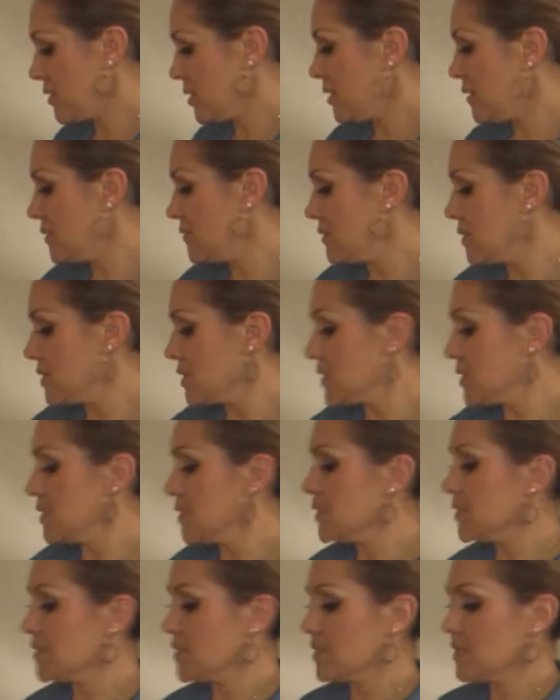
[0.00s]
of this
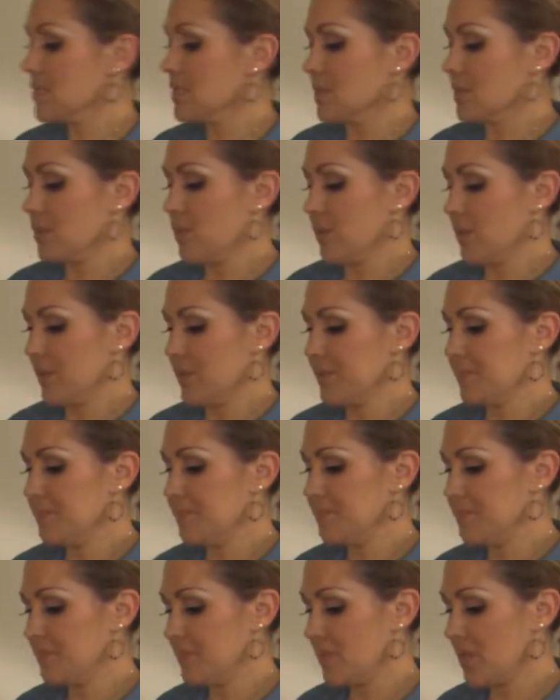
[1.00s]
dish is corn,
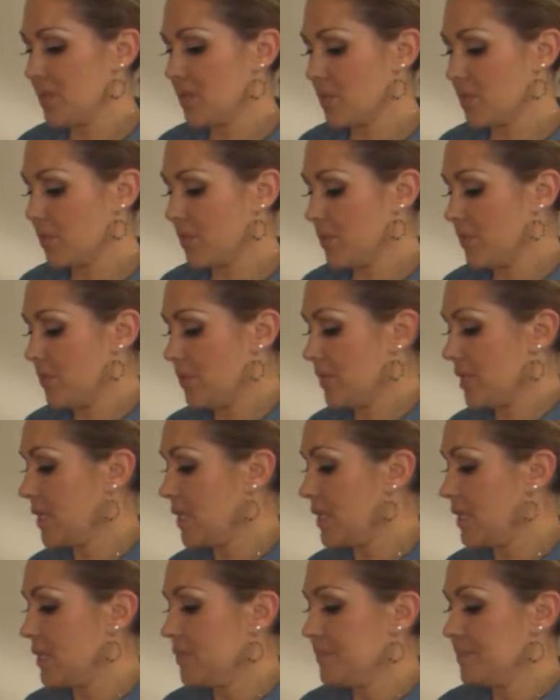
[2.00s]
the corn we
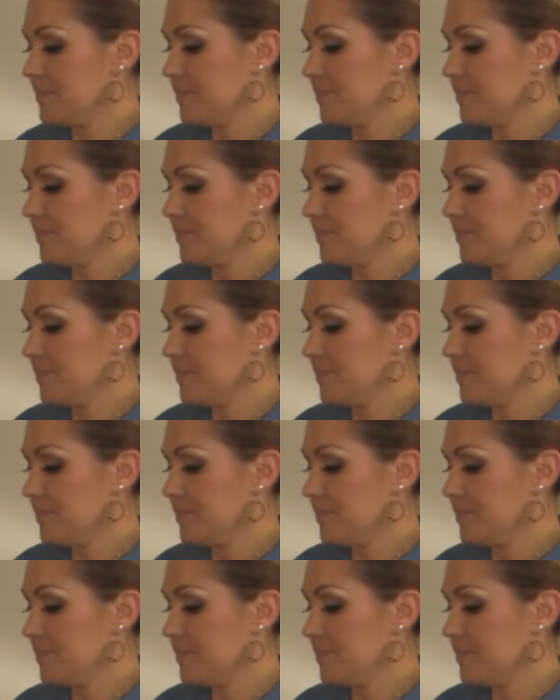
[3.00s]
cut up.